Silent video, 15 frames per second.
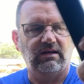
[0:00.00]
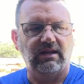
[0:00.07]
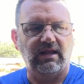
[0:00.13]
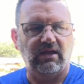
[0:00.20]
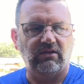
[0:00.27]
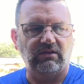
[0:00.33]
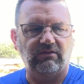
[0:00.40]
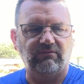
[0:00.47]

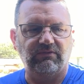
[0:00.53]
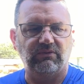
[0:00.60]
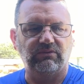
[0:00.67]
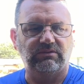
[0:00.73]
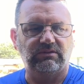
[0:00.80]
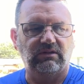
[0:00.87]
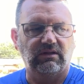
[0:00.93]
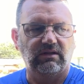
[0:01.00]
Now, if you
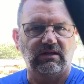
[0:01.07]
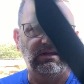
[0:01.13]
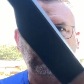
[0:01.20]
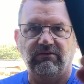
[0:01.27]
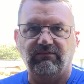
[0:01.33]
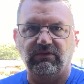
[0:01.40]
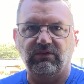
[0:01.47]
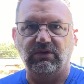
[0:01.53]

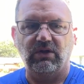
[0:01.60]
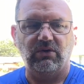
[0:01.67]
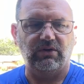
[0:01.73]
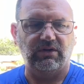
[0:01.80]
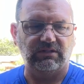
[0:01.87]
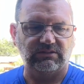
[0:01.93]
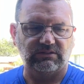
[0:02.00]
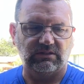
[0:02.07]

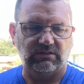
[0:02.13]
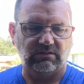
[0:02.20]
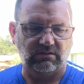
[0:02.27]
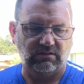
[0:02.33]
notice,